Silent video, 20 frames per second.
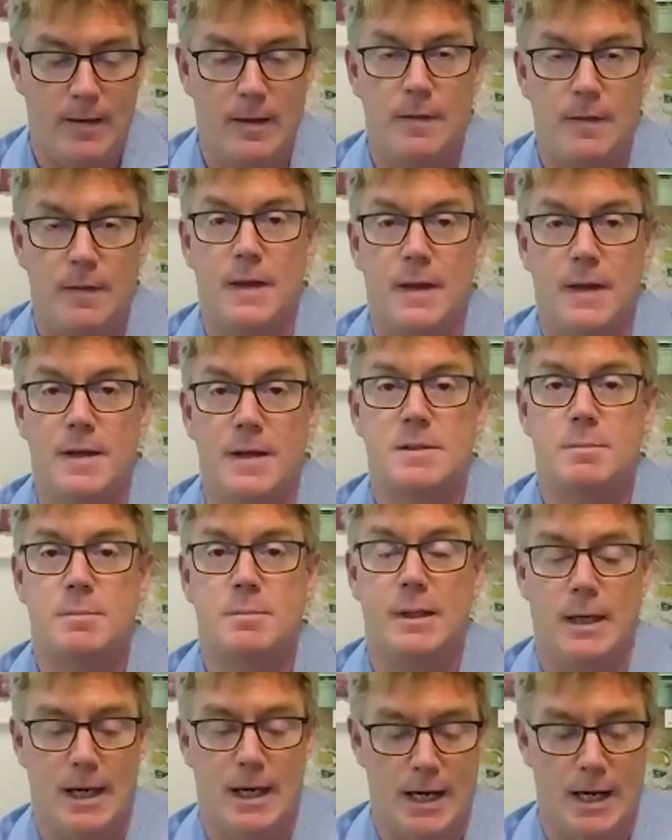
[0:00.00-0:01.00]
They're
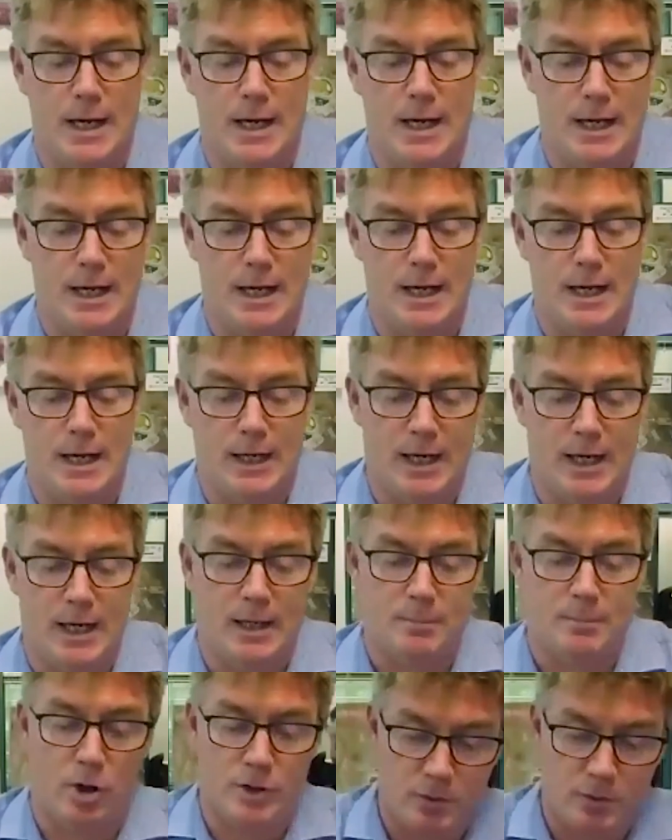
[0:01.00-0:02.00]
spearheading a
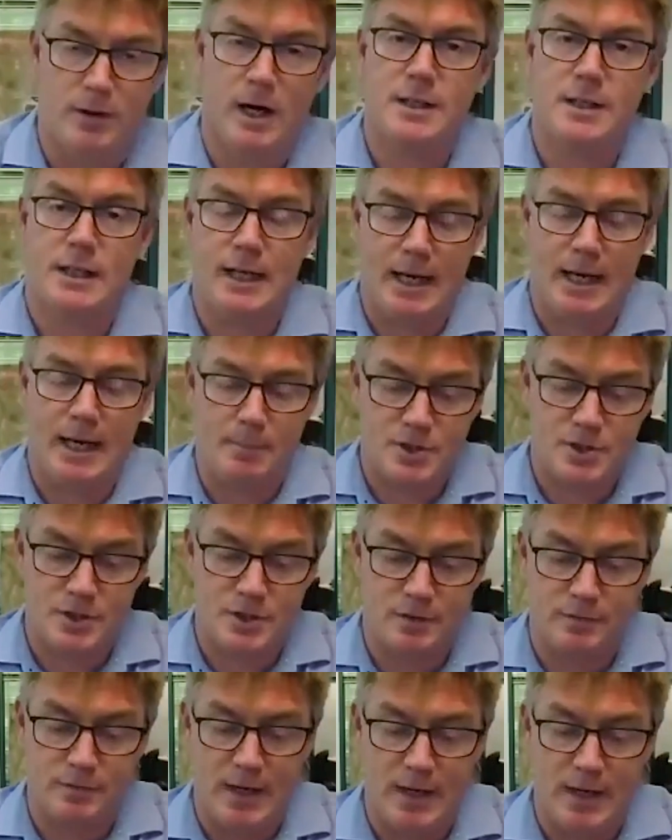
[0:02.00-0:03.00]
project with Mirarr to
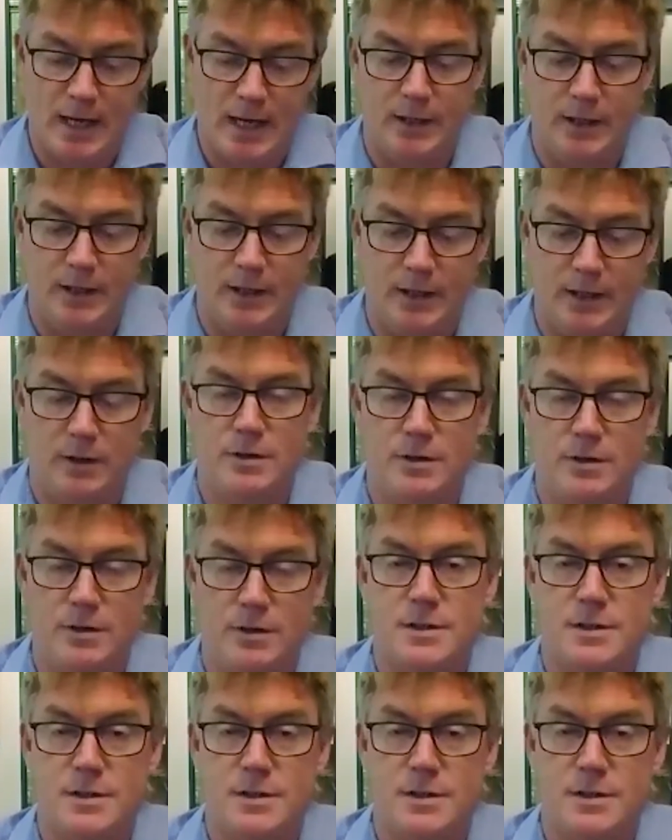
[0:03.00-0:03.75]
capture the values that